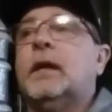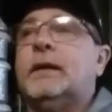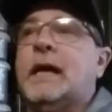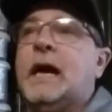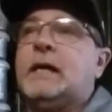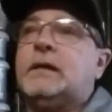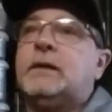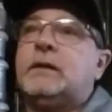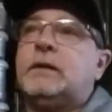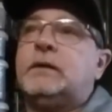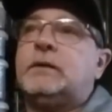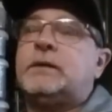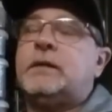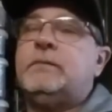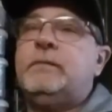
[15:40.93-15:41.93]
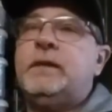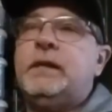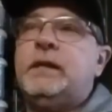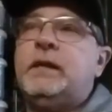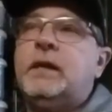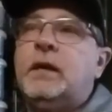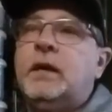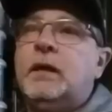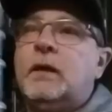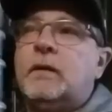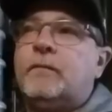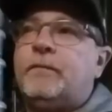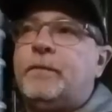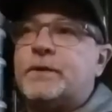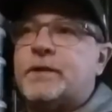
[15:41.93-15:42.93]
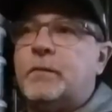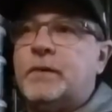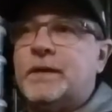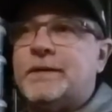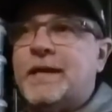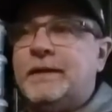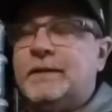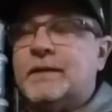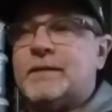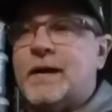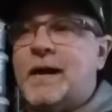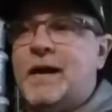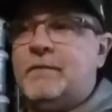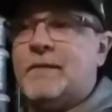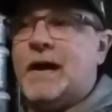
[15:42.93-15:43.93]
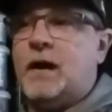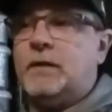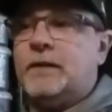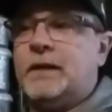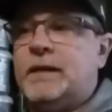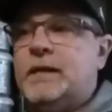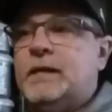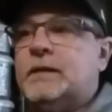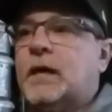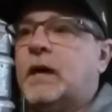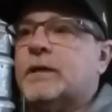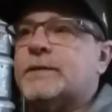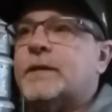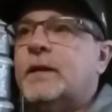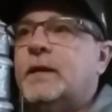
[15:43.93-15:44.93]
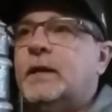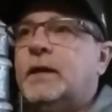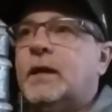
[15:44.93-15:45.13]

And that, to me, for someone to take the time out that he does,